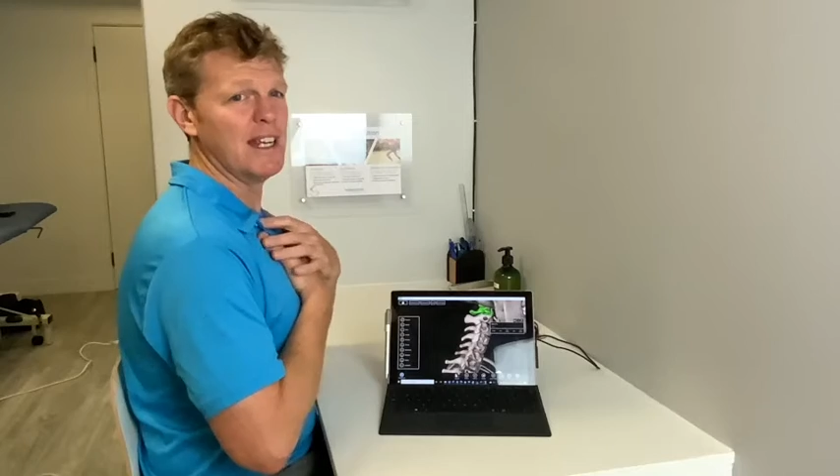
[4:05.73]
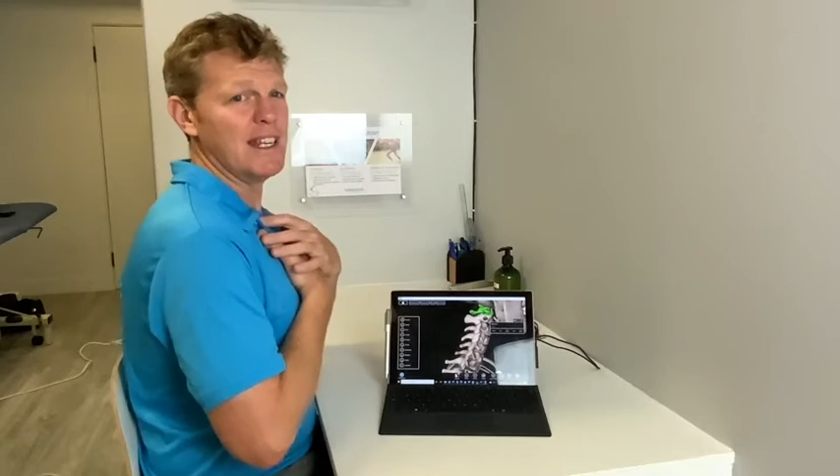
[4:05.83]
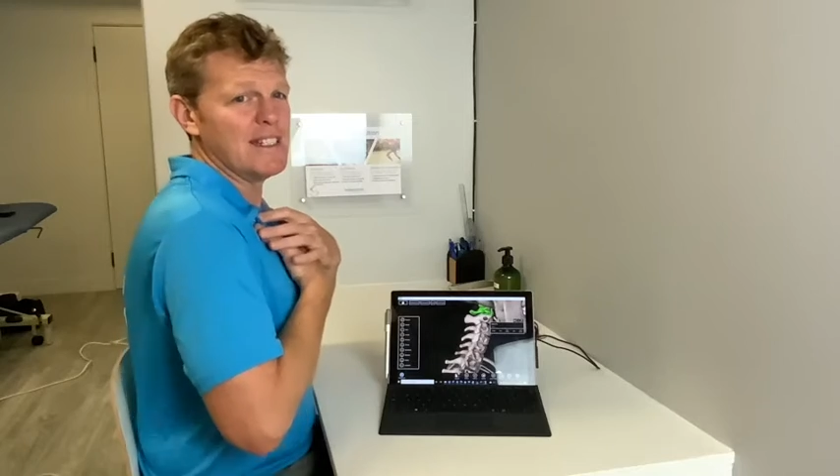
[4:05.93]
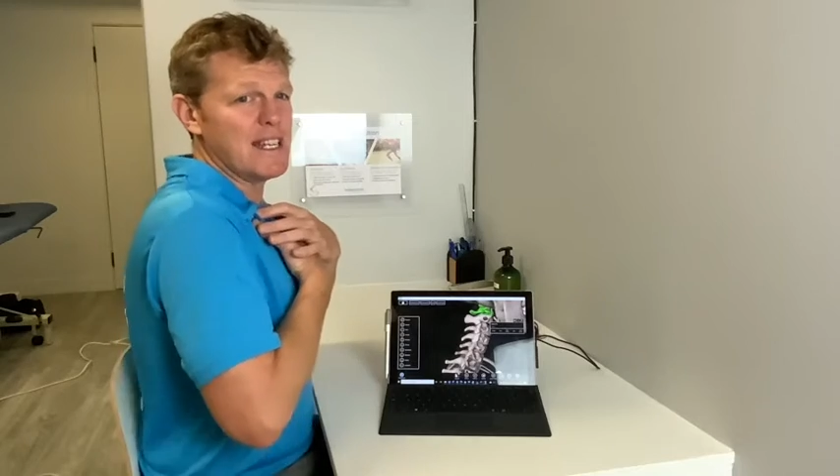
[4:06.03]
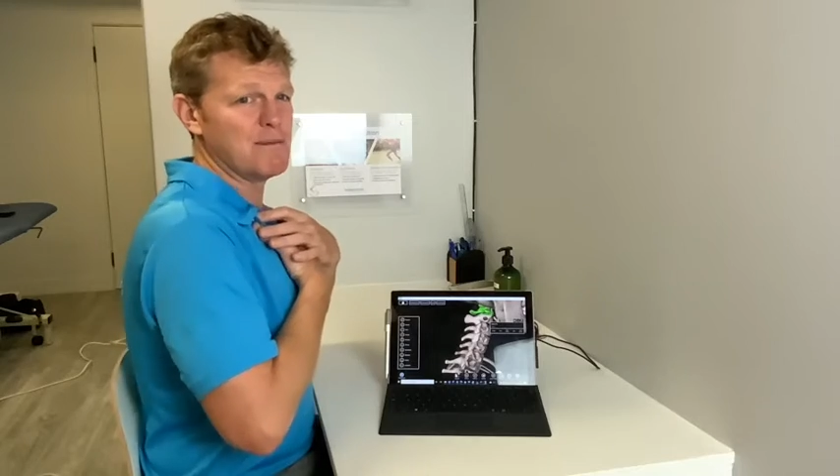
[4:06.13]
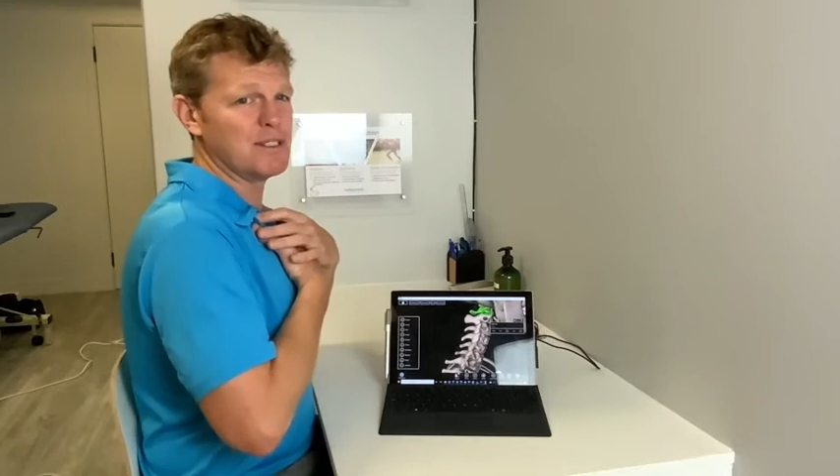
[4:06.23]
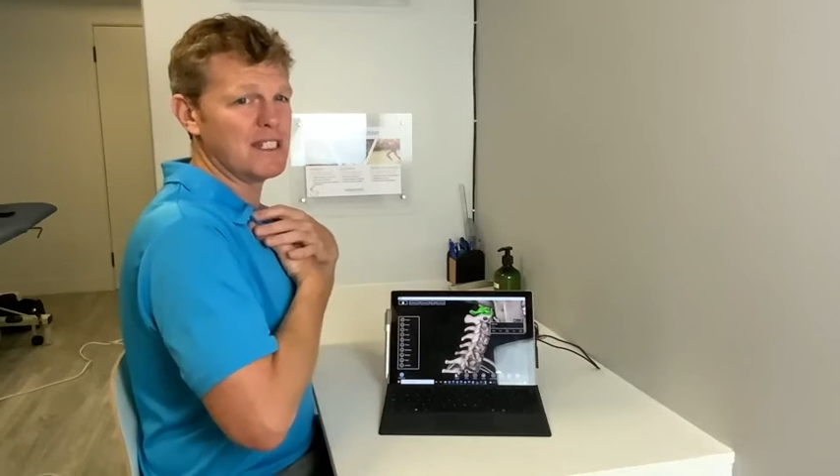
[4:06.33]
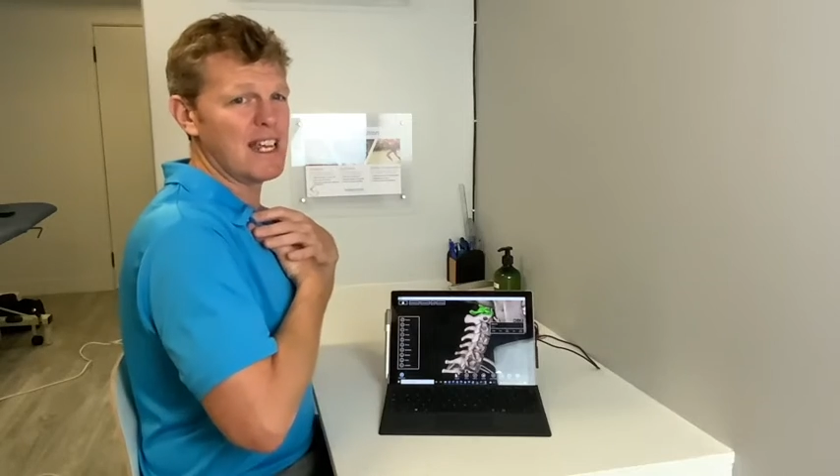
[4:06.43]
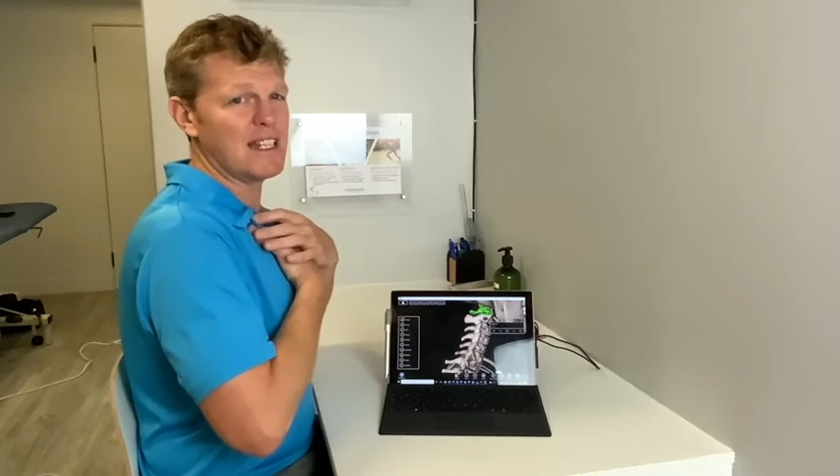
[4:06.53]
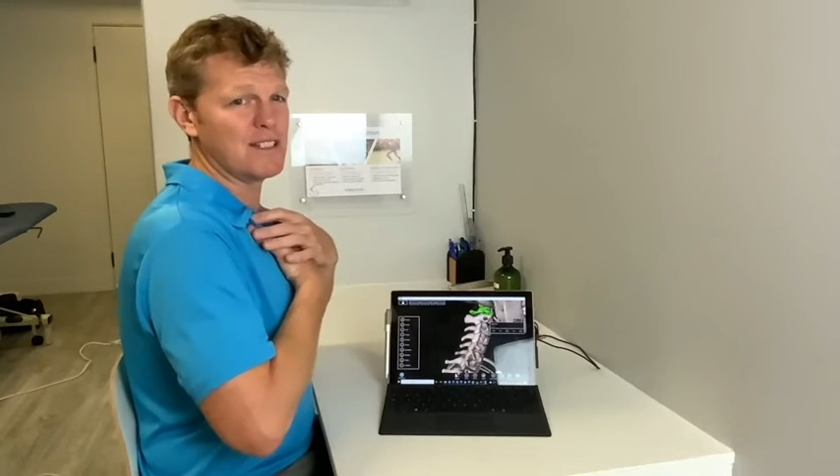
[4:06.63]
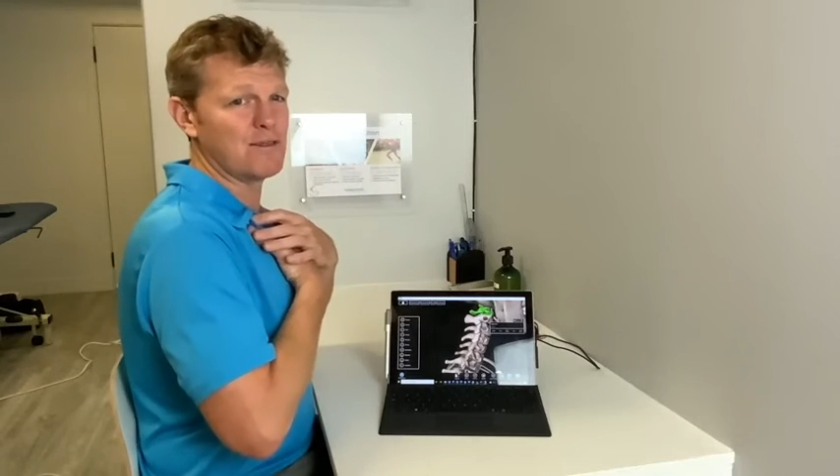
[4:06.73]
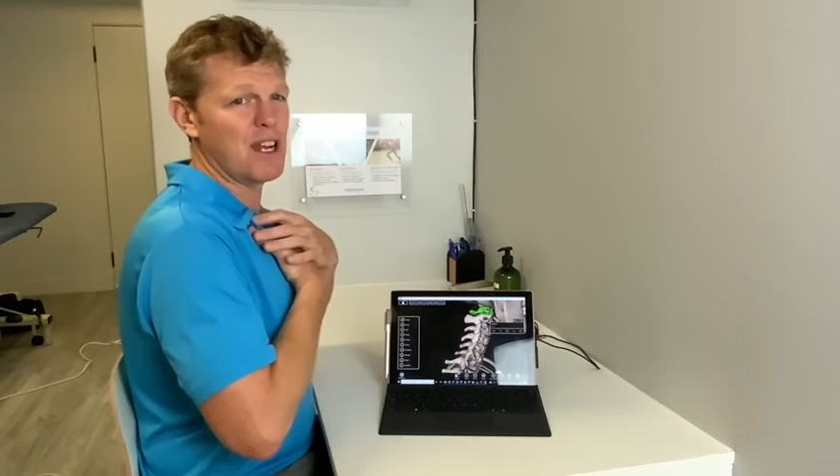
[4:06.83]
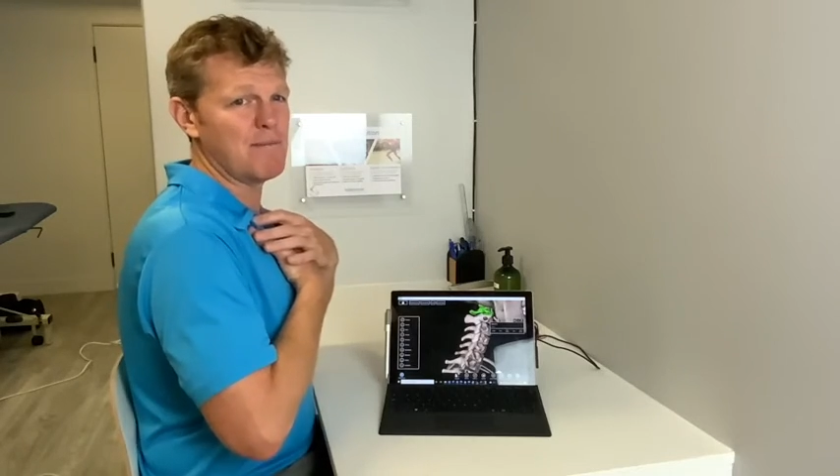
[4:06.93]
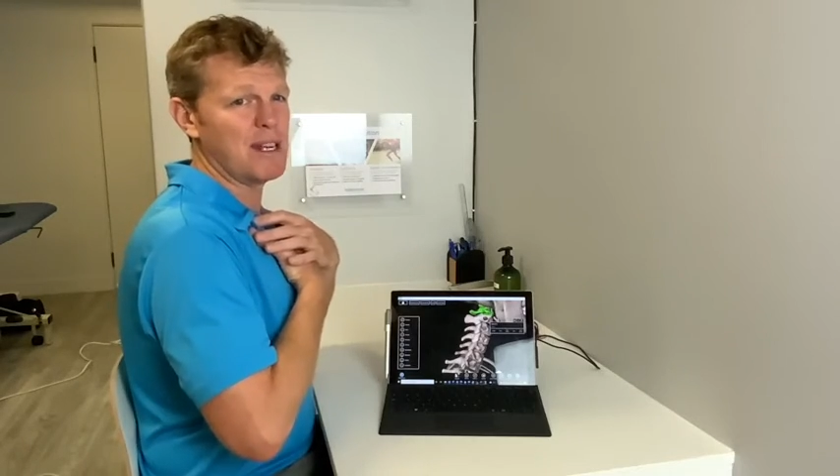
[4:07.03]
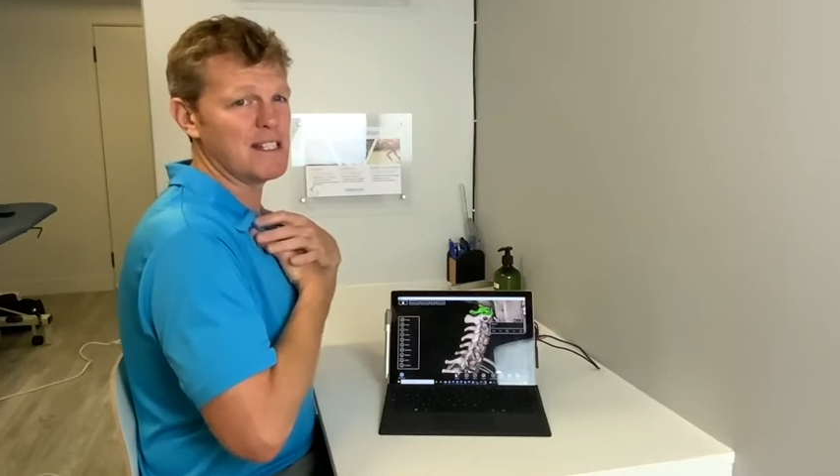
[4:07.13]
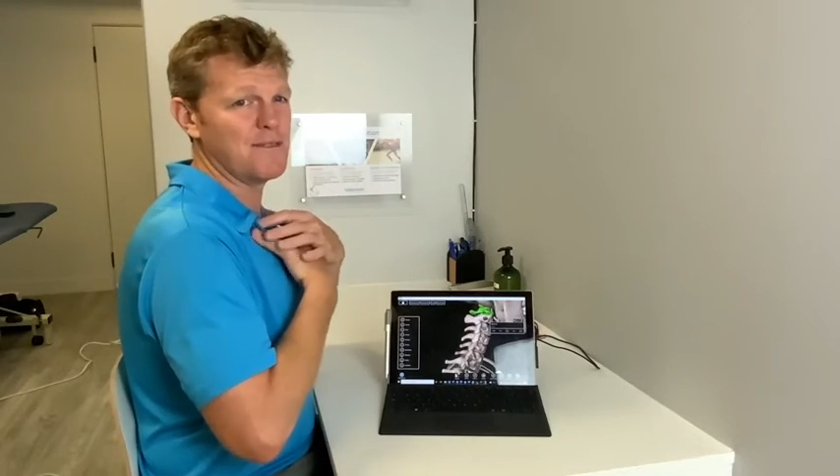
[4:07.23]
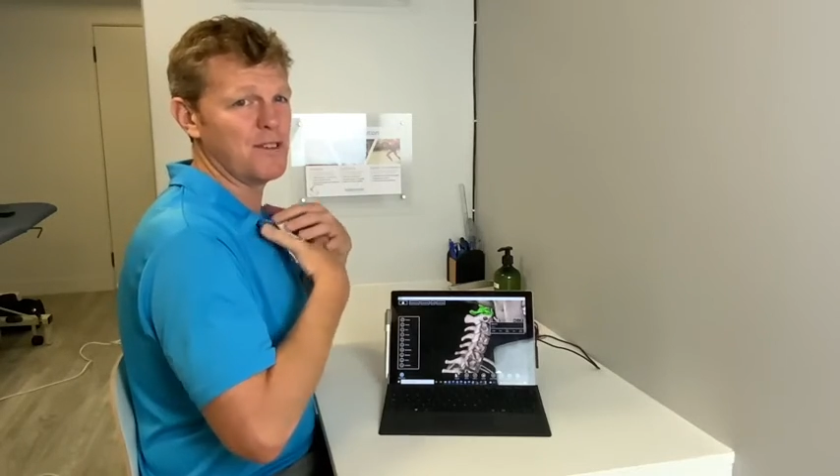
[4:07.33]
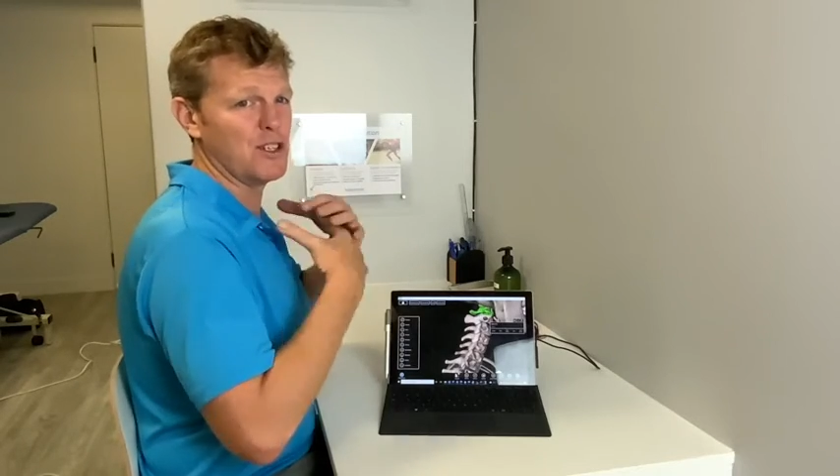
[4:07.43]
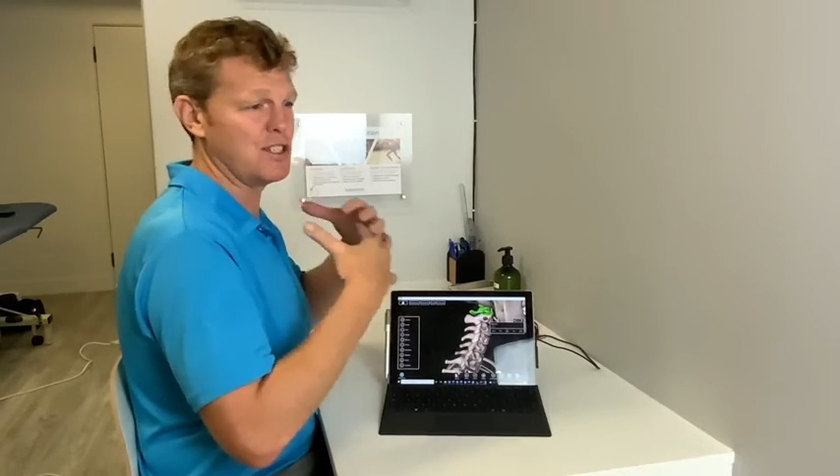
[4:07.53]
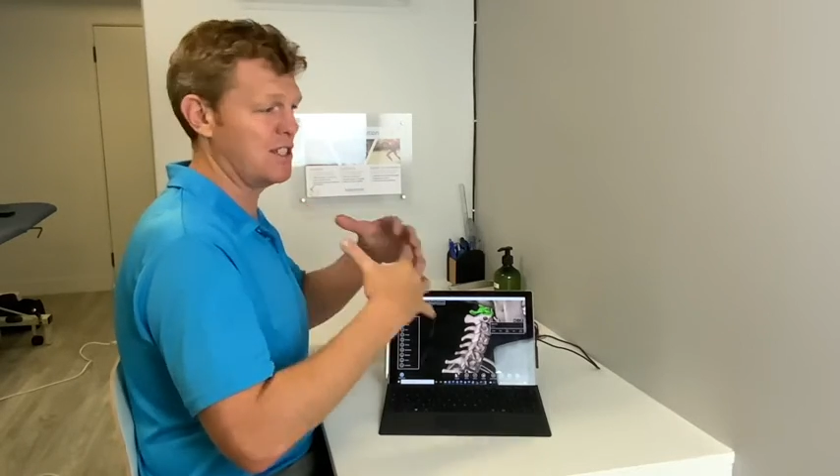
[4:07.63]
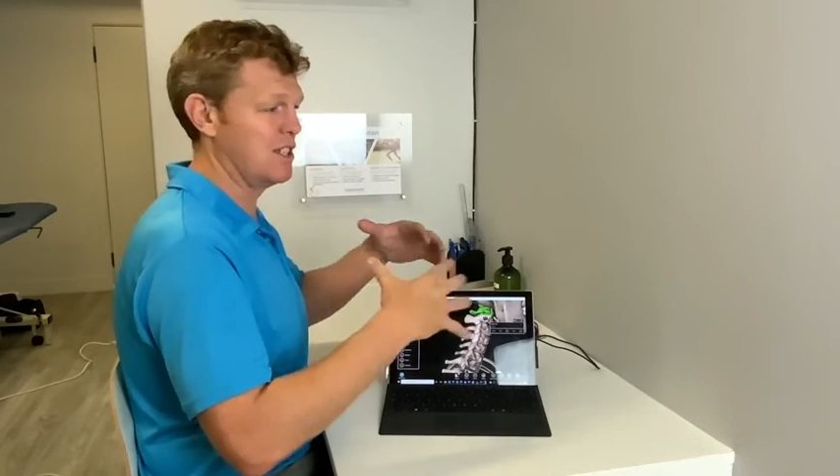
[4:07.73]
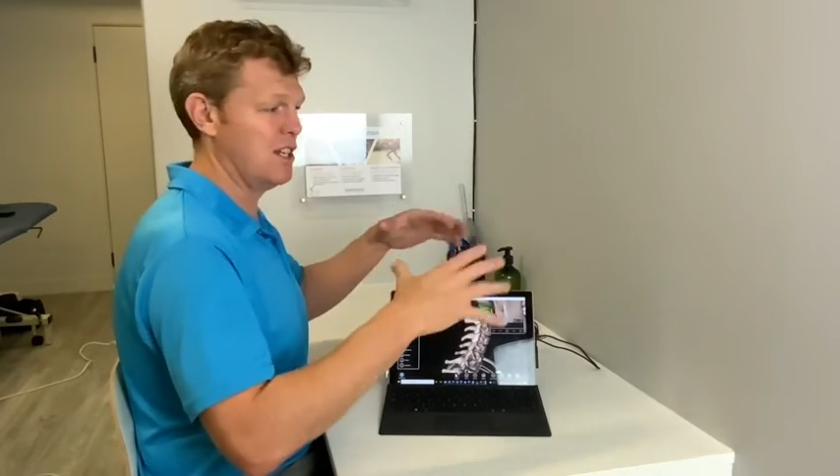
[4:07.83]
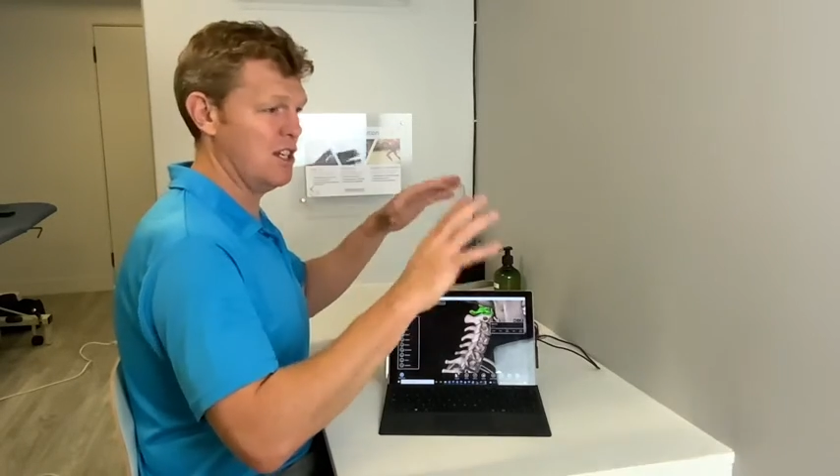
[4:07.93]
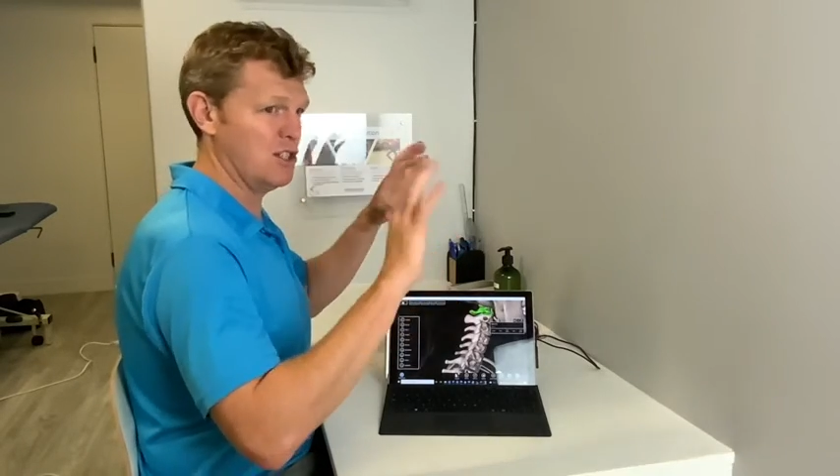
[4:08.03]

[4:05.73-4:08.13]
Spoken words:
is able to get into the right place first,